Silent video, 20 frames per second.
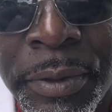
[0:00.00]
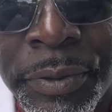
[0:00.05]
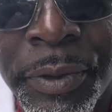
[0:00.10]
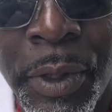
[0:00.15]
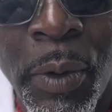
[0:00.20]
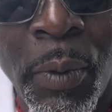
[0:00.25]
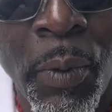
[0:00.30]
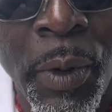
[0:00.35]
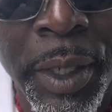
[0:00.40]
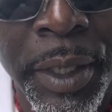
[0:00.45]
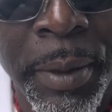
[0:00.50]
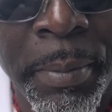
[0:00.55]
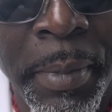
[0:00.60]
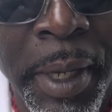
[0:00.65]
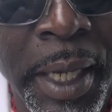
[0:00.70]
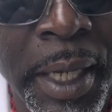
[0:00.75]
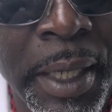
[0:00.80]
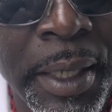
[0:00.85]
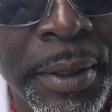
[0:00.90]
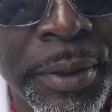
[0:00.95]
Don't want a
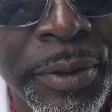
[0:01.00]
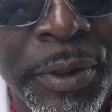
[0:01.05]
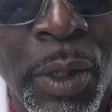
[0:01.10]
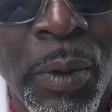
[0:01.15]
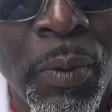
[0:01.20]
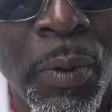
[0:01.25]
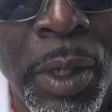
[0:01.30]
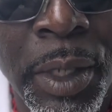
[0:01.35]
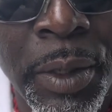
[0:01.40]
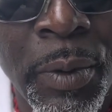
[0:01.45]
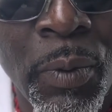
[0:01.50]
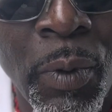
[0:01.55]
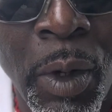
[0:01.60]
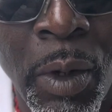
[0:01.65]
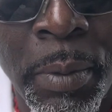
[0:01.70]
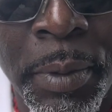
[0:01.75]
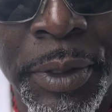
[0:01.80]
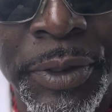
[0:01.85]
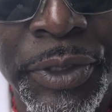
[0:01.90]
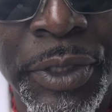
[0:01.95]
man. Don't want a
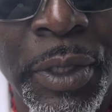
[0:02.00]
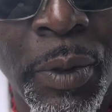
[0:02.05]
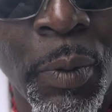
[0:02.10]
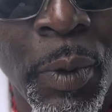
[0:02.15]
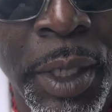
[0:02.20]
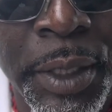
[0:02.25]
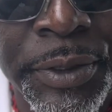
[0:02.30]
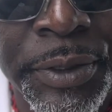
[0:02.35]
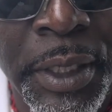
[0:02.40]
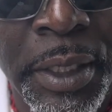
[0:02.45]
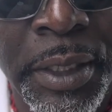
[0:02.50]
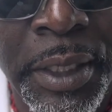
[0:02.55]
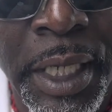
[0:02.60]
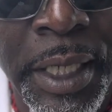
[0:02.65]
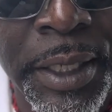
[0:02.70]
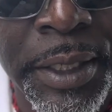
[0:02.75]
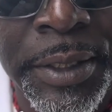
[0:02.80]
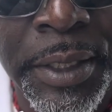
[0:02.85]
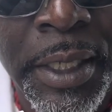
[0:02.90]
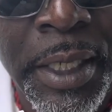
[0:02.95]
woman. She a onesie. A
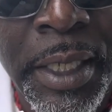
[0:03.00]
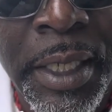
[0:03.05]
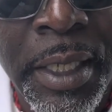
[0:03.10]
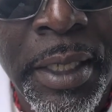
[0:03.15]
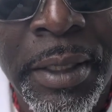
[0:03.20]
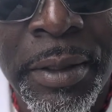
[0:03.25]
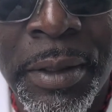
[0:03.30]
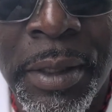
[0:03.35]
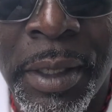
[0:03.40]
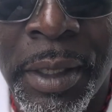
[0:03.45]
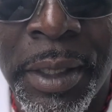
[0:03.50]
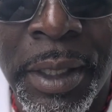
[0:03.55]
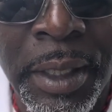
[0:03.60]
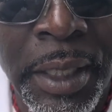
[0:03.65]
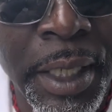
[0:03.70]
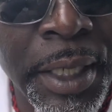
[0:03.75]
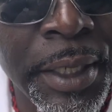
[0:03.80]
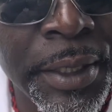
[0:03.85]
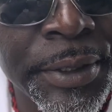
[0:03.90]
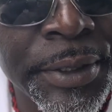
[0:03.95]
lady, look, a
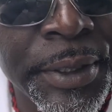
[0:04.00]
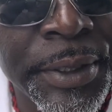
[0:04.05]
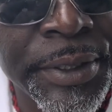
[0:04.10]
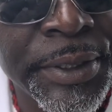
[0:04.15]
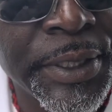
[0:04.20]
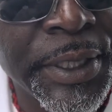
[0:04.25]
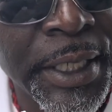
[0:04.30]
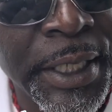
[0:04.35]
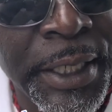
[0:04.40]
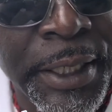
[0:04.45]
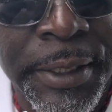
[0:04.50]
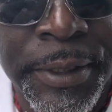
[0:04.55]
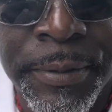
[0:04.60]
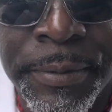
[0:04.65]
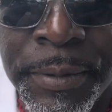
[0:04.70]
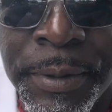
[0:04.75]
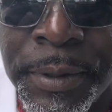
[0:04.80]
lady is a 10.